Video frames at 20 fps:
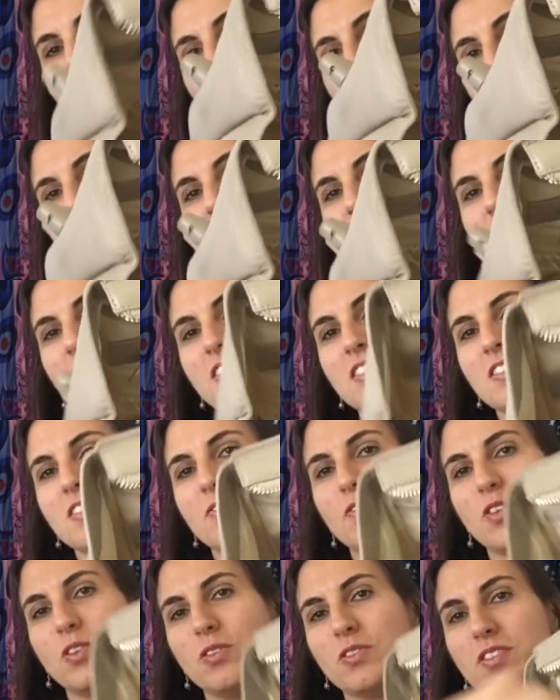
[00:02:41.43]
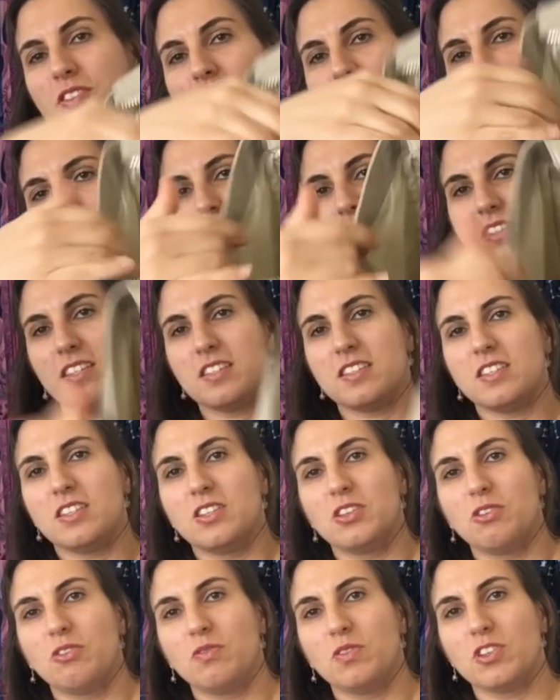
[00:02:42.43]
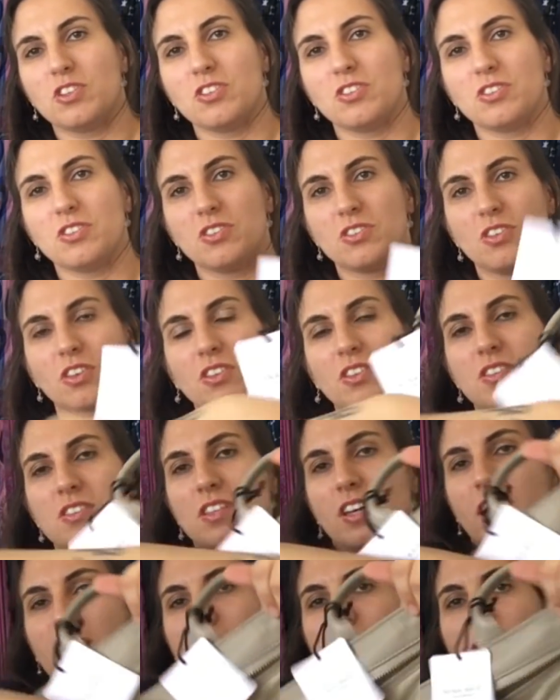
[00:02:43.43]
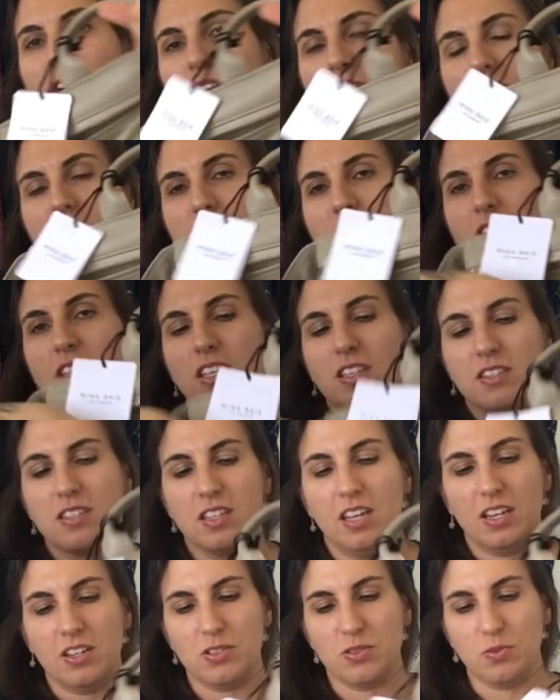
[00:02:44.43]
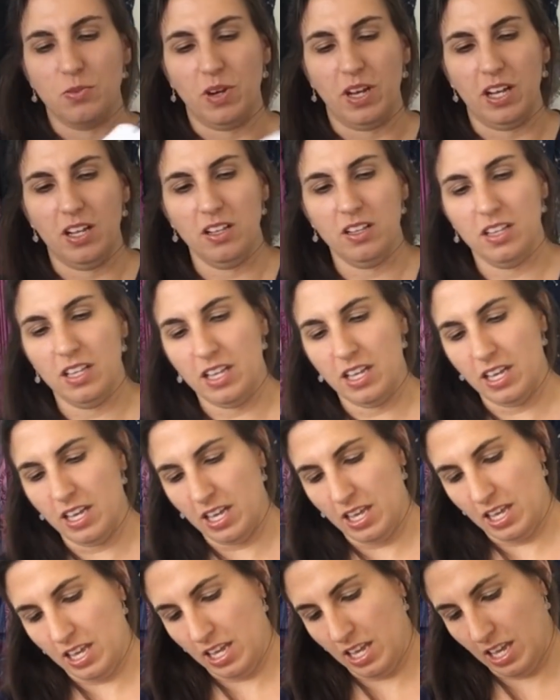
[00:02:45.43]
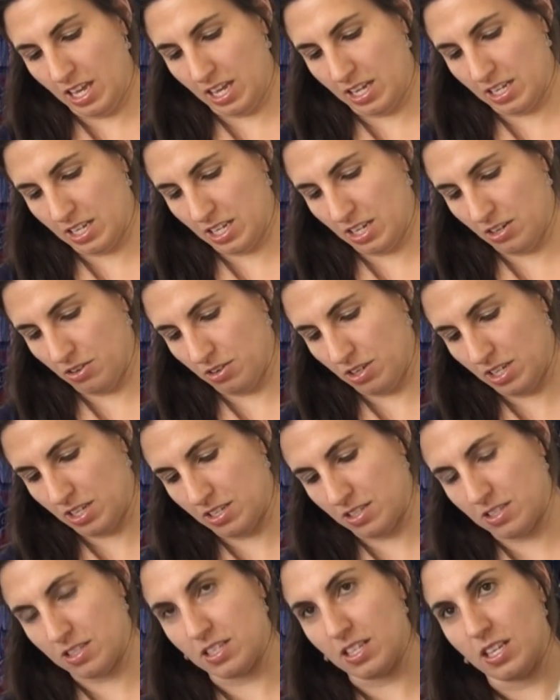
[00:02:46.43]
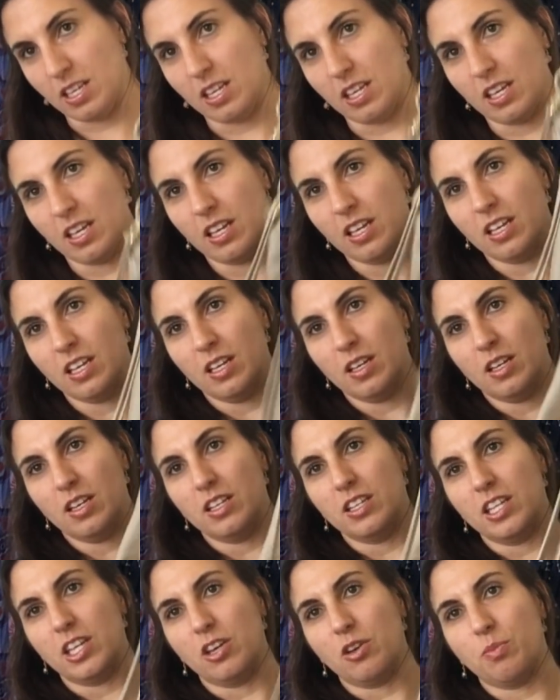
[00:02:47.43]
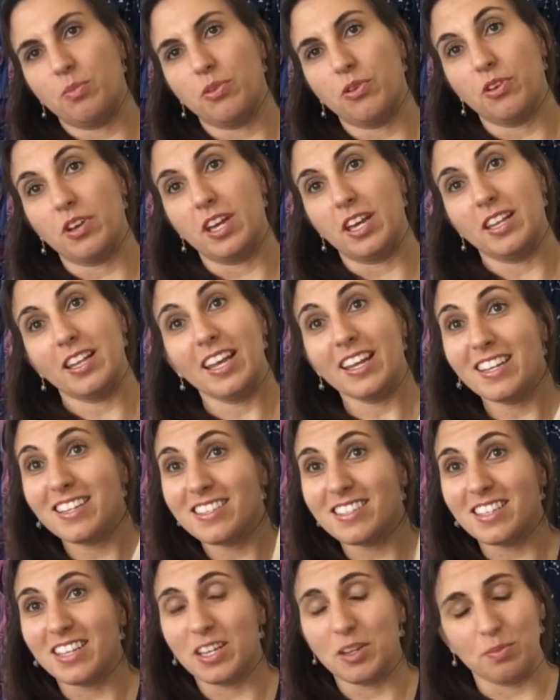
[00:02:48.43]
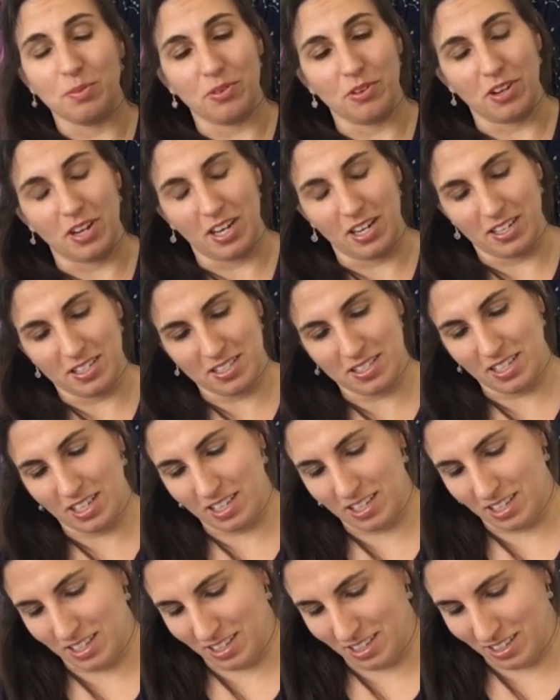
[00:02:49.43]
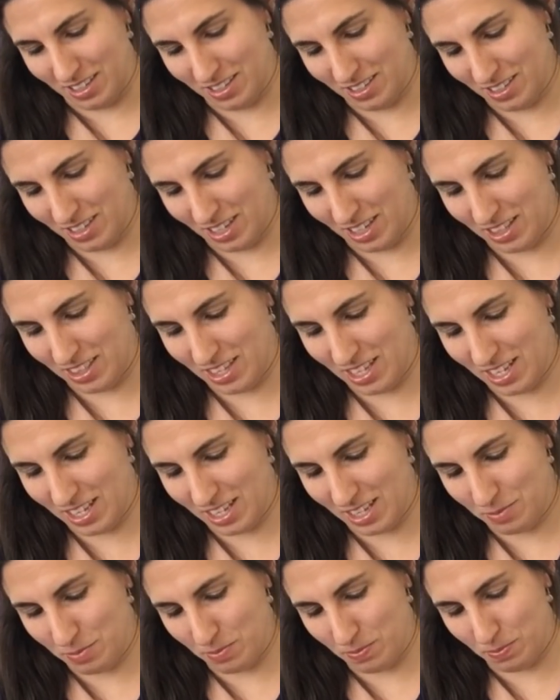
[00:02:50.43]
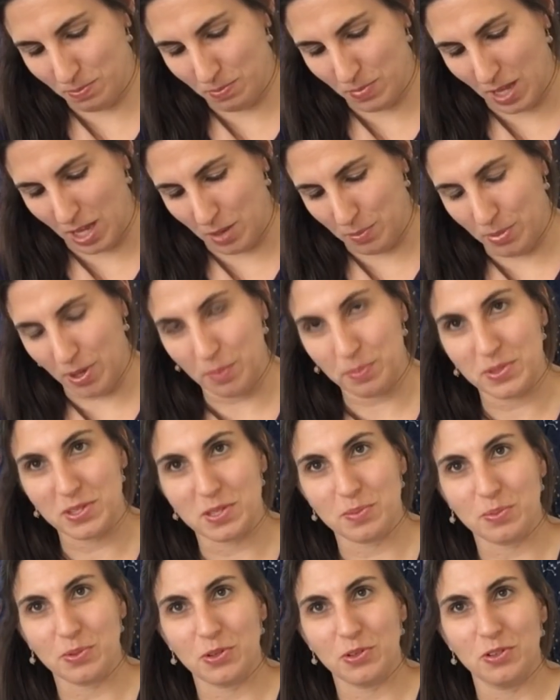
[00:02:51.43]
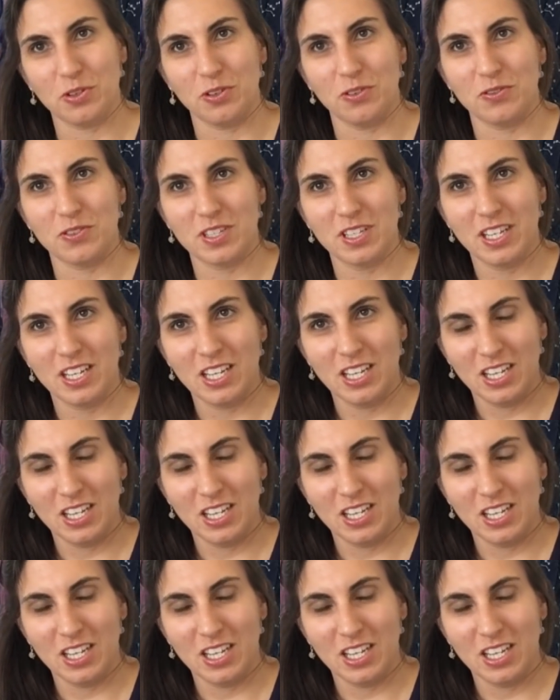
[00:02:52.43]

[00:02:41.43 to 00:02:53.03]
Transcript: Okay, so this is, of course, as I said, the newer version, so it's got the side pockets on the inside as well. And here is the neoprene. That is neoprene. It's like a, I think Poppins approved.